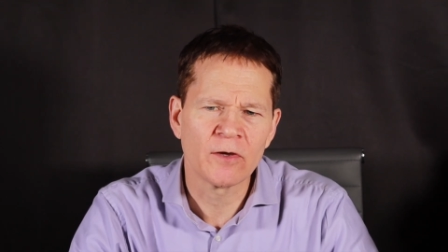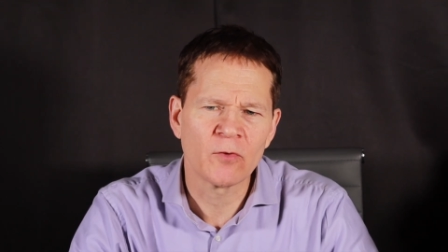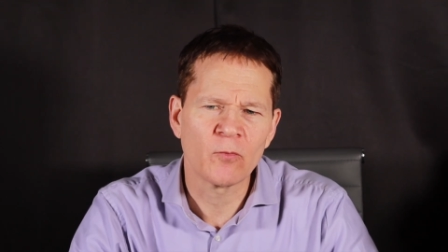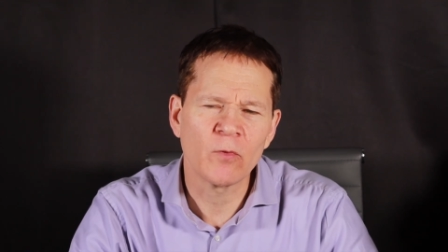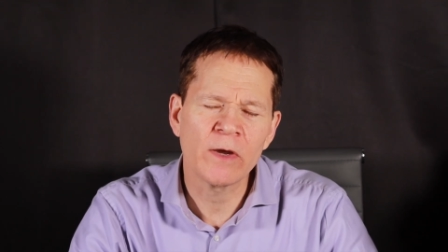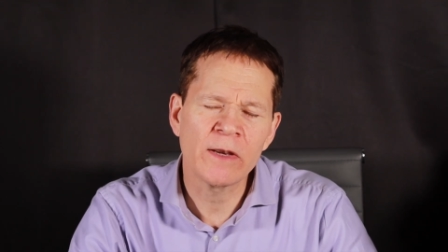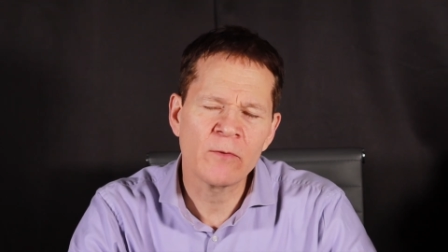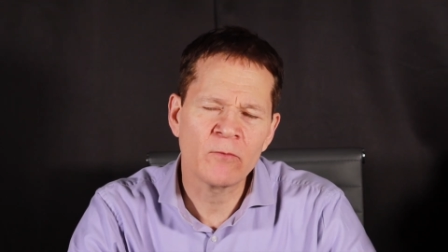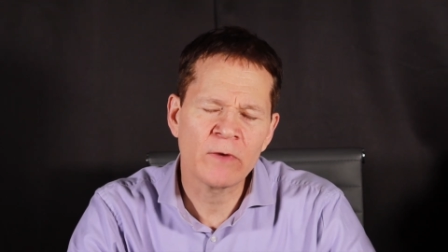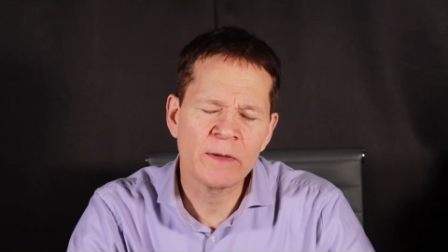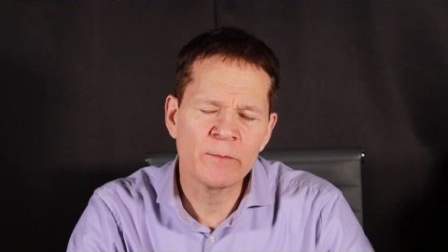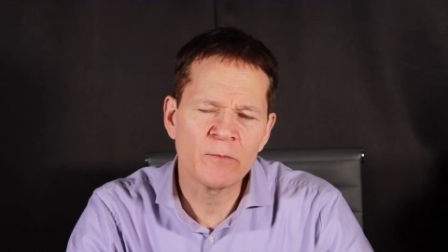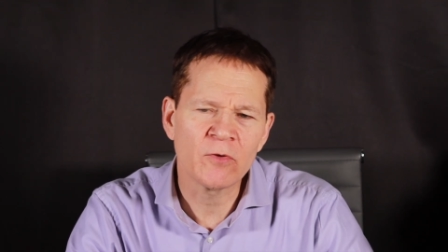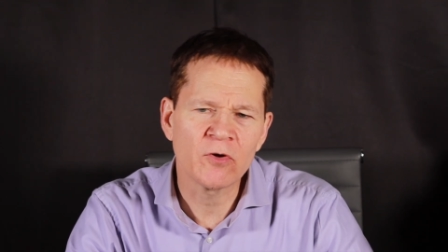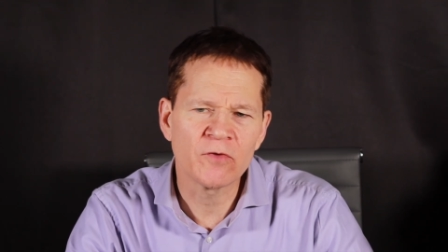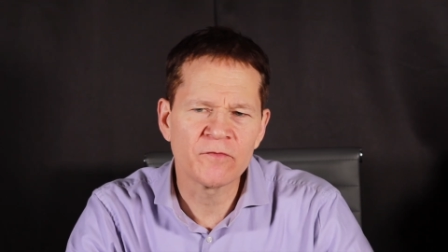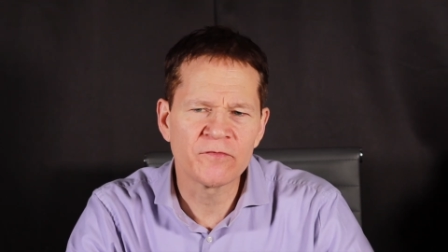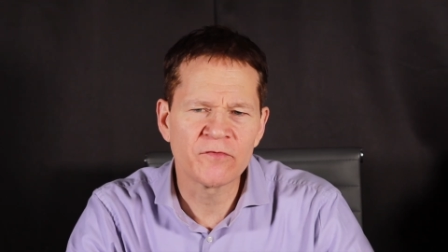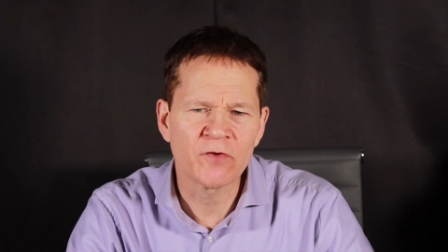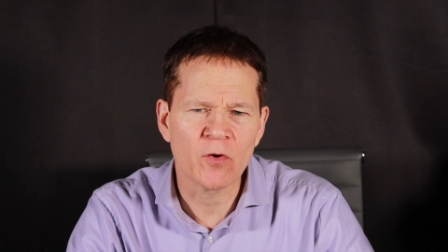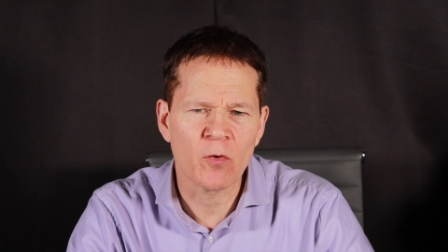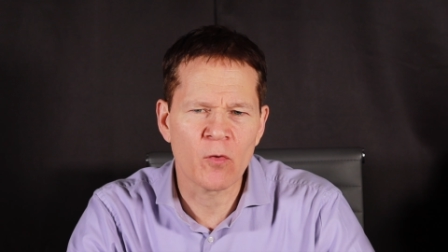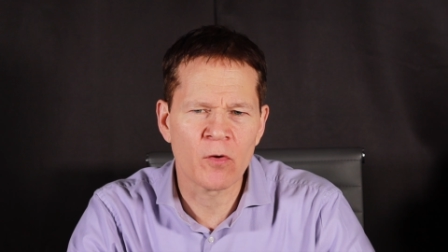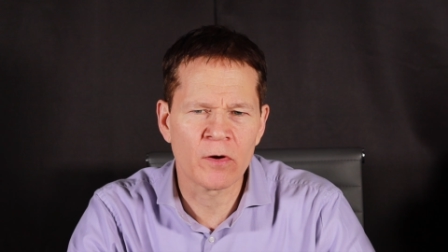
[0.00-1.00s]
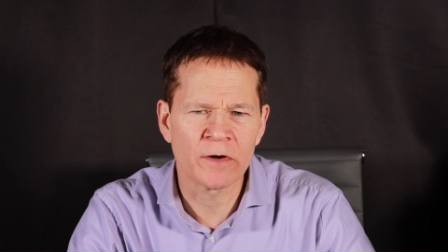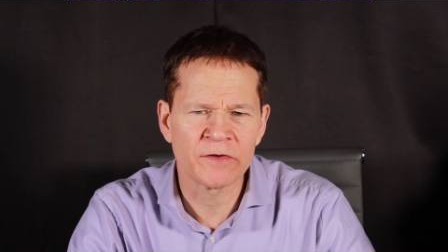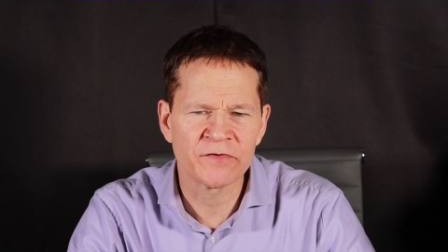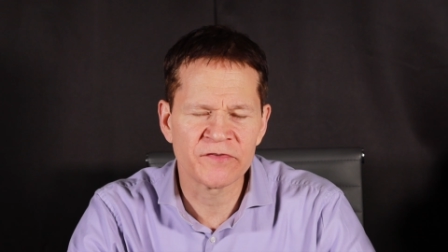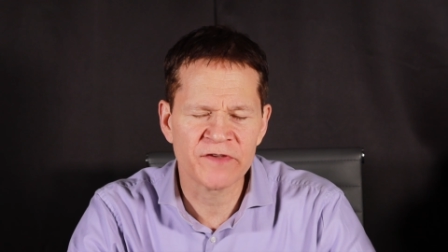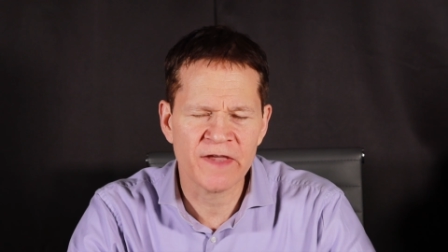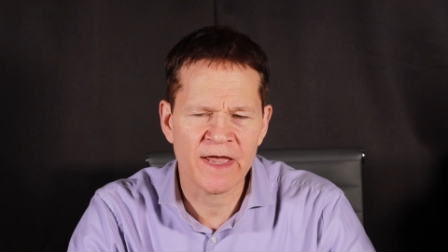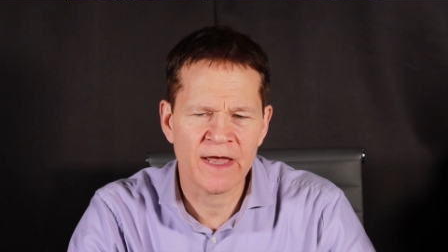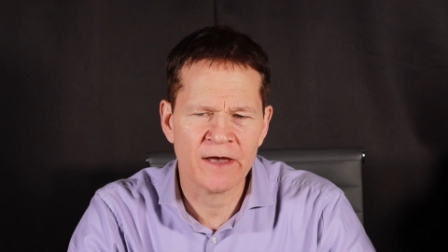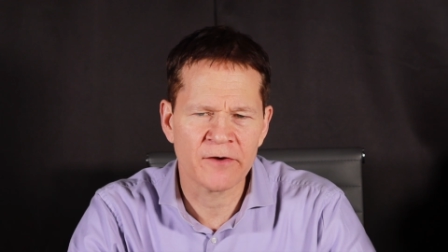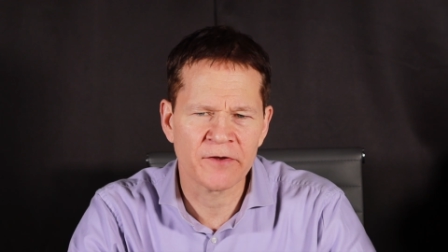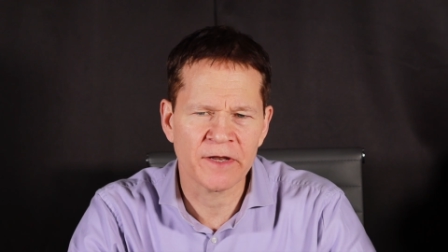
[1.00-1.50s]
when we moved to
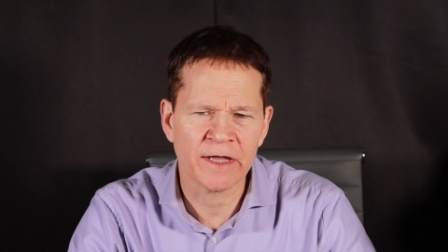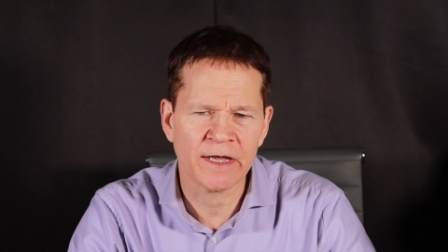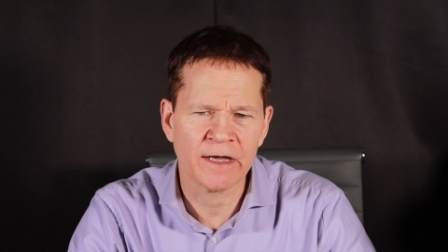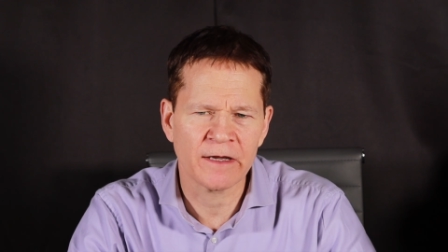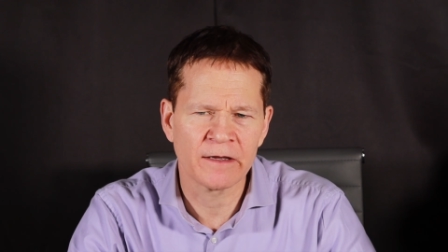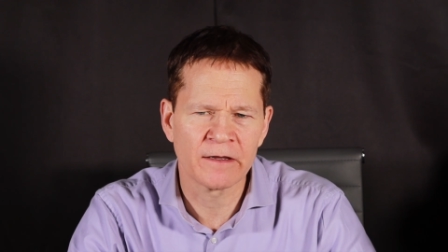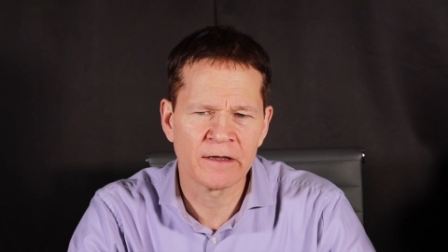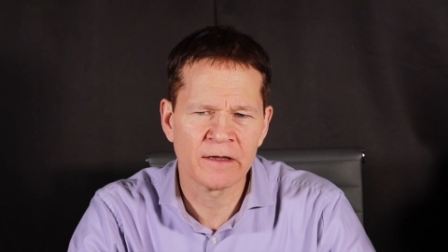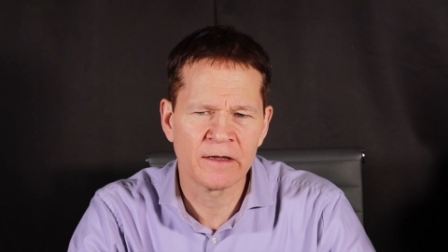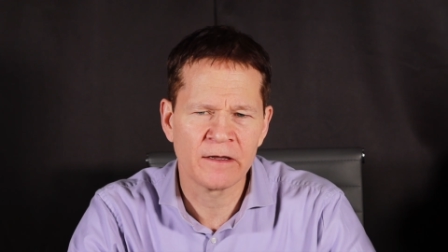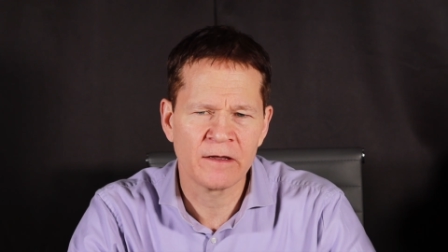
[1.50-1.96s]
Orange County,